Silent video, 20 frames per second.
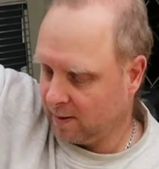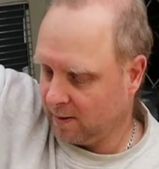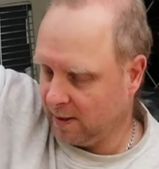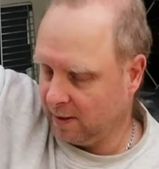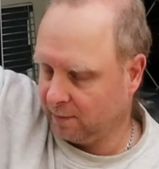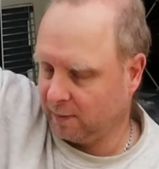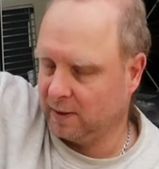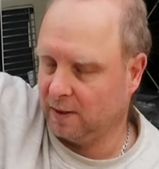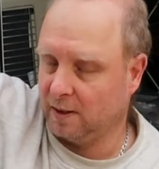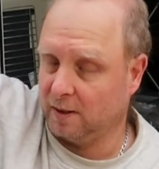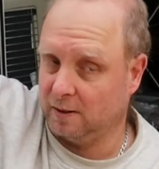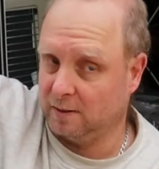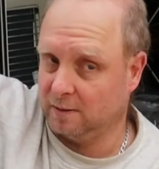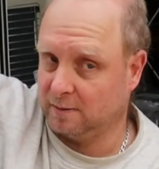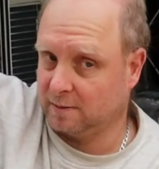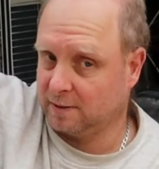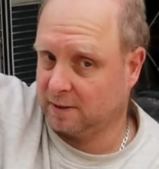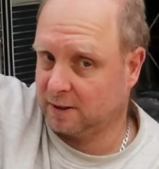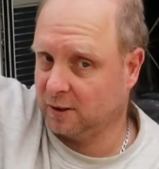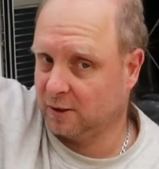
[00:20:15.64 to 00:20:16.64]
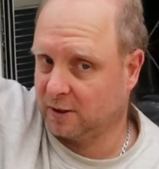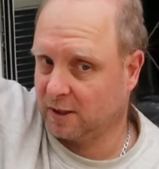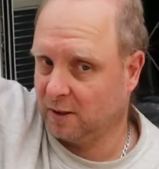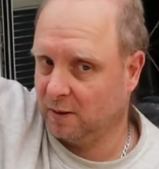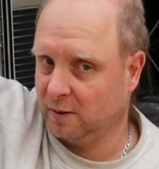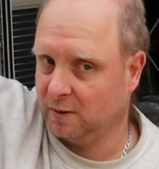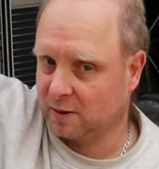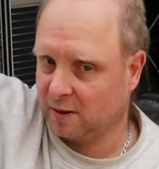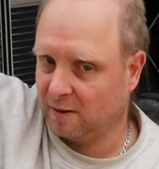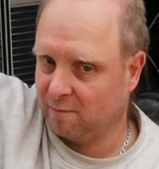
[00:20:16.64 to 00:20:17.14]
Even though the 2
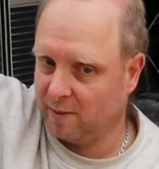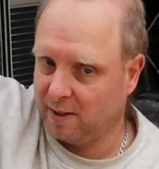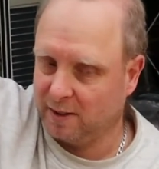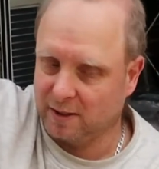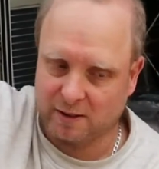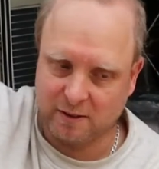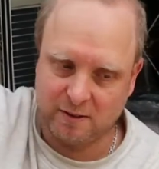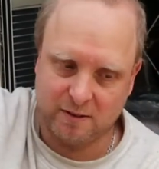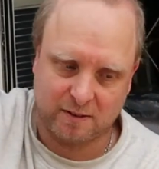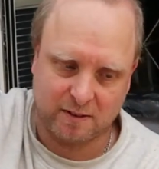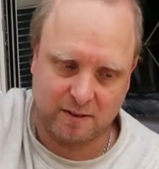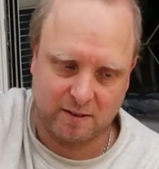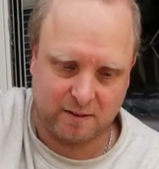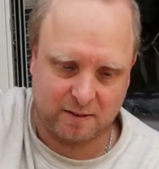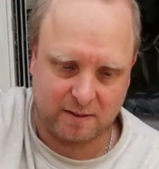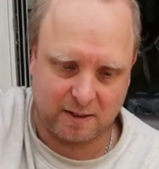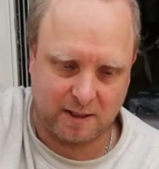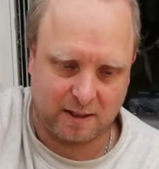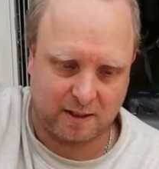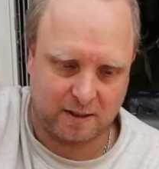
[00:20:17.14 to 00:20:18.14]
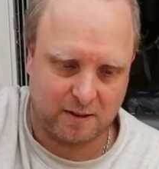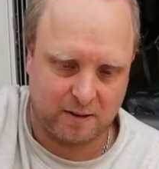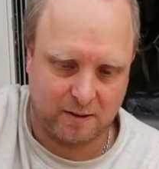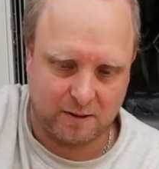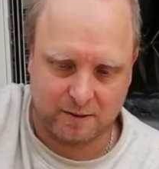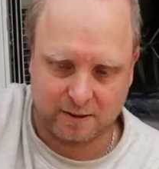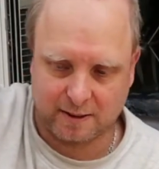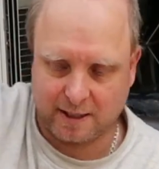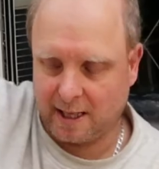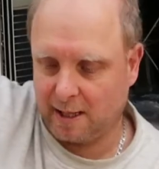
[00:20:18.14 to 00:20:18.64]
channels I've mentioned, their
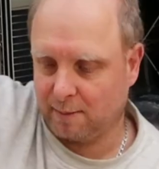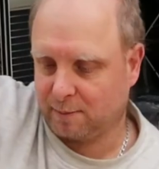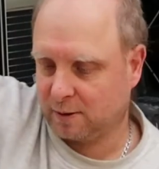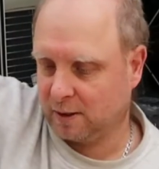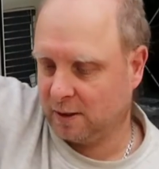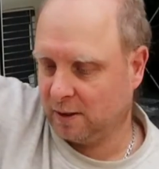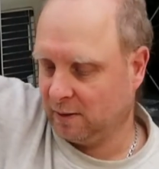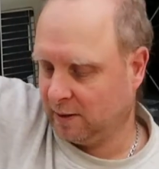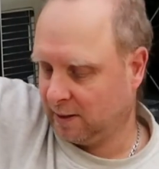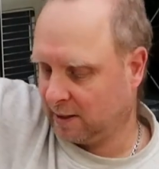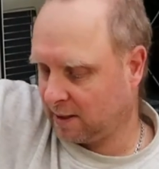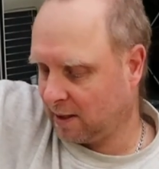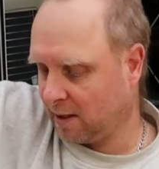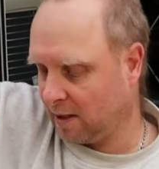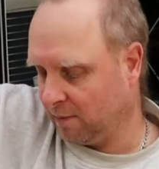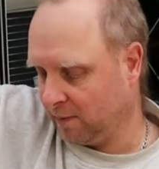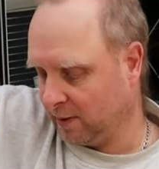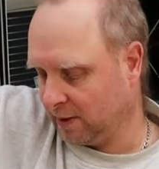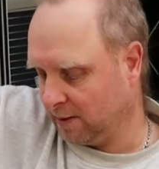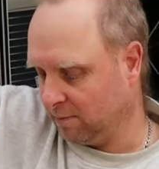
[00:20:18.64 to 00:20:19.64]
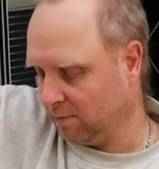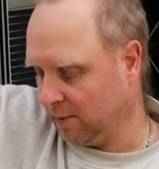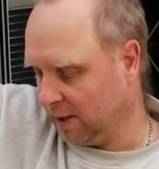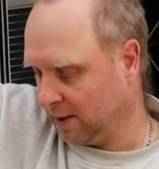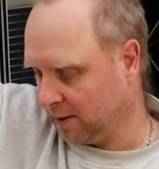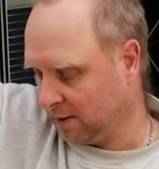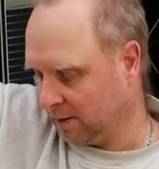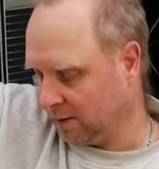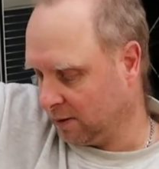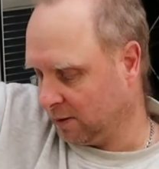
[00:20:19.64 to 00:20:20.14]
cars get absolutely covered in
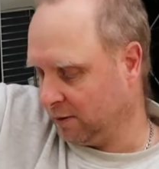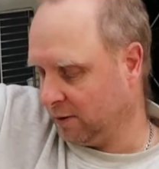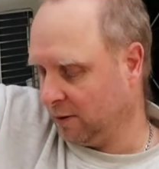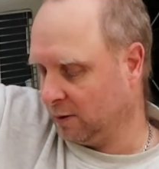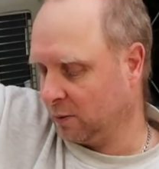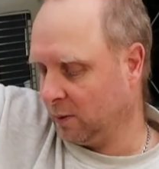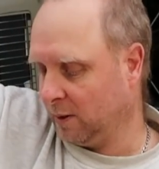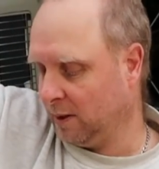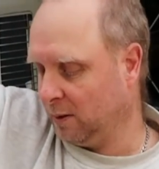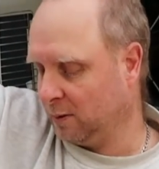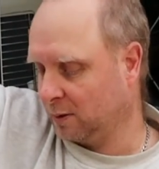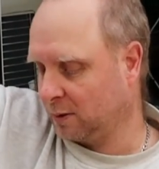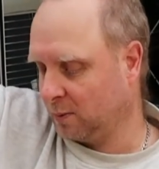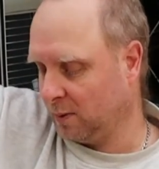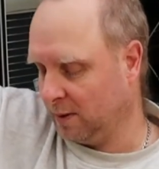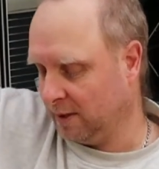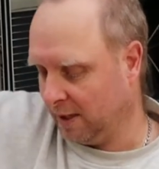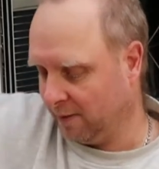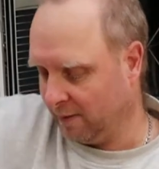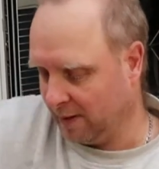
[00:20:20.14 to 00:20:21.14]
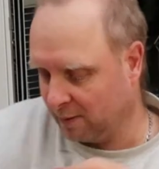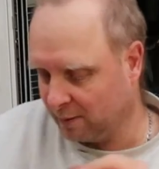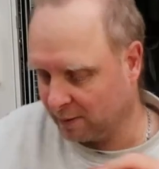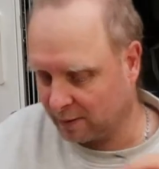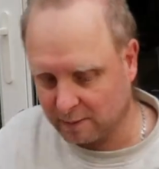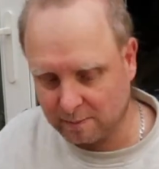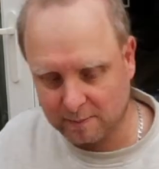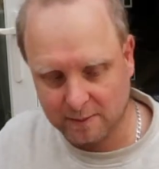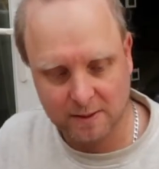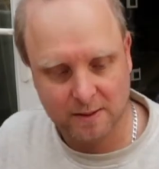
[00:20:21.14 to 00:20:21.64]
mud and God knows where when they're out with
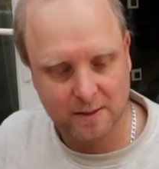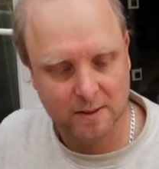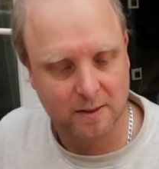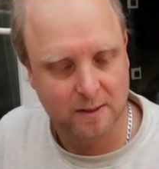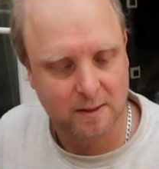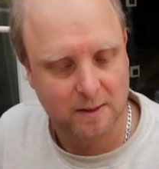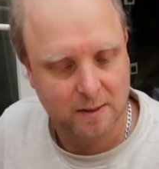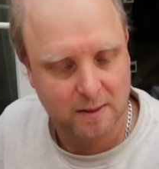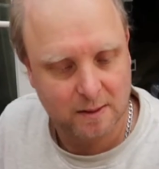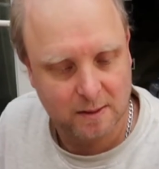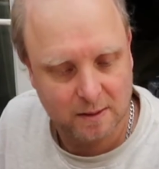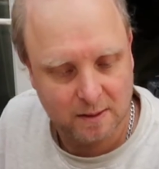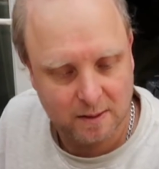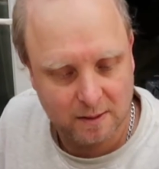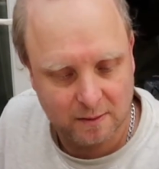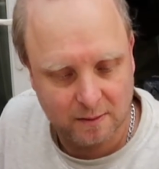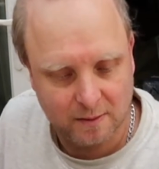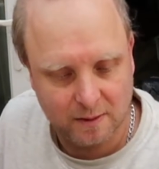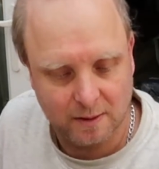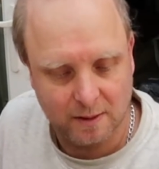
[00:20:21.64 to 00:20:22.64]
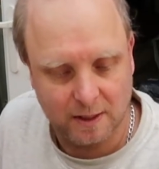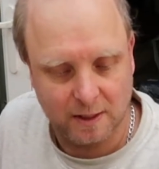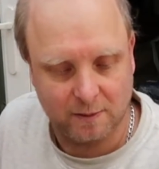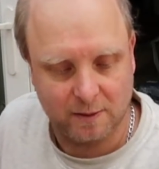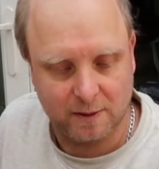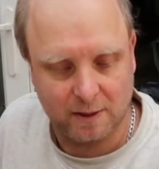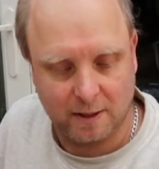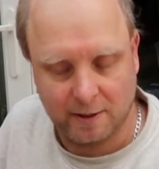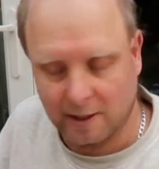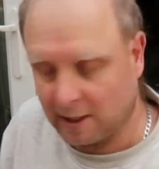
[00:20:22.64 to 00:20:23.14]
them.
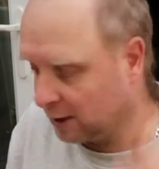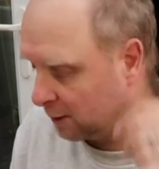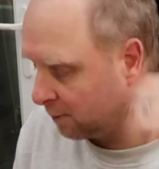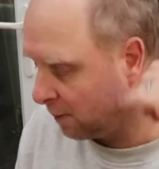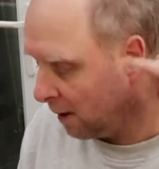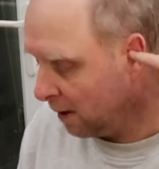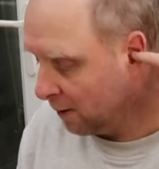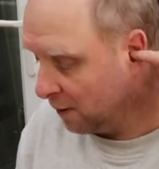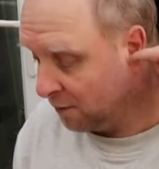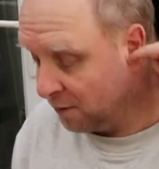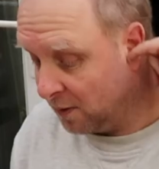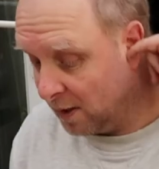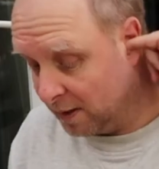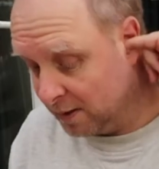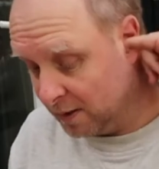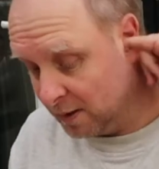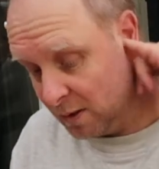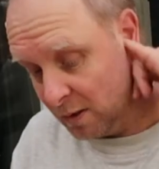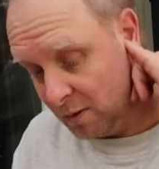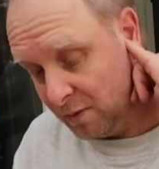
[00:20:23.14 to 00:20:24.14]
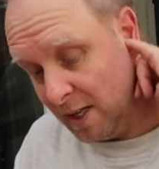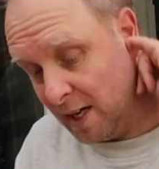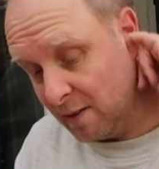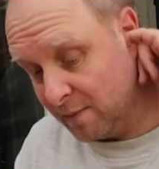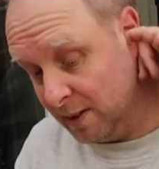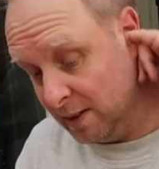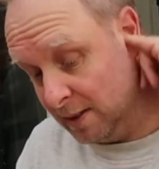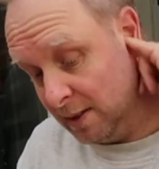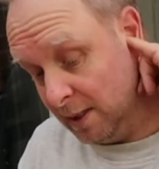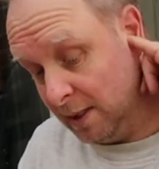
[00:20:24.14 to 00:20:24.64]
Even though that is part of the fun of
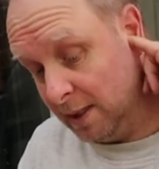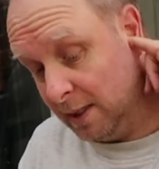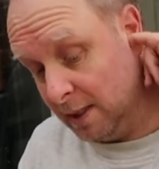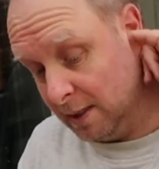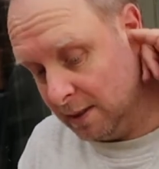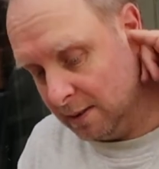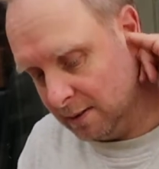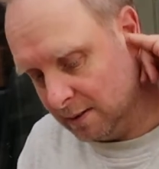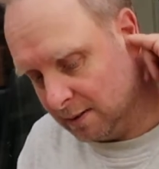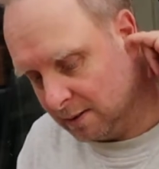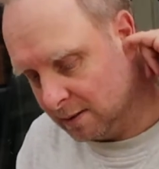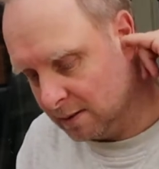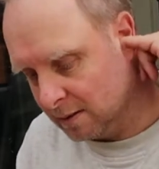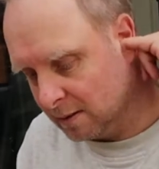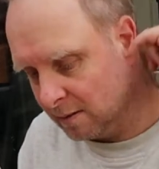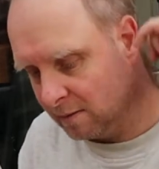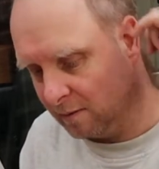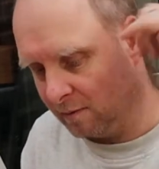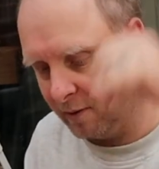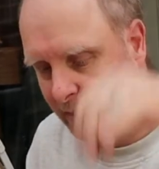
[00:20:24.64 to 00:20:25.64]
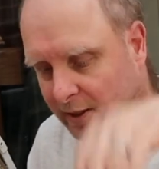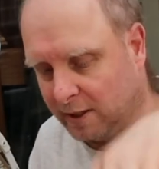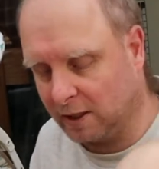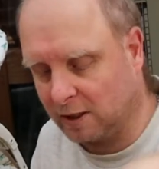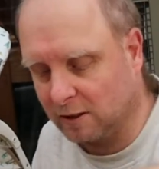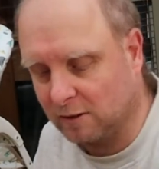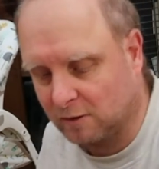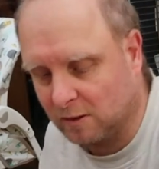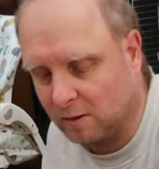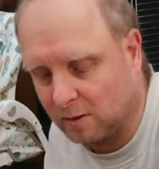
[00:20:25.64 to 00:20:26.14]
having a radio
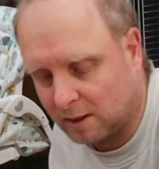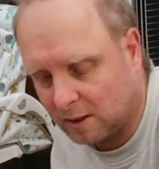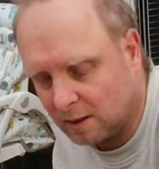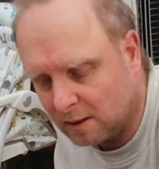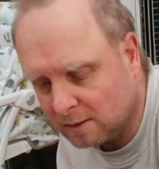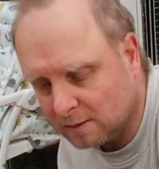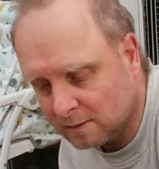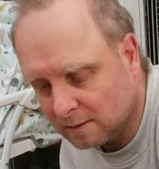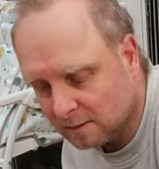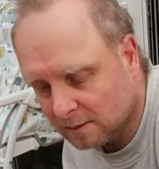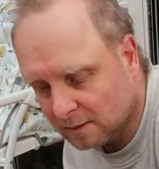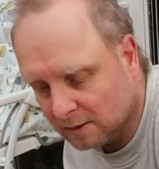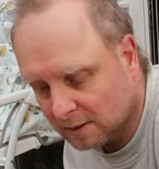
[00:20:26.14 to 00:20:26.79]
control car.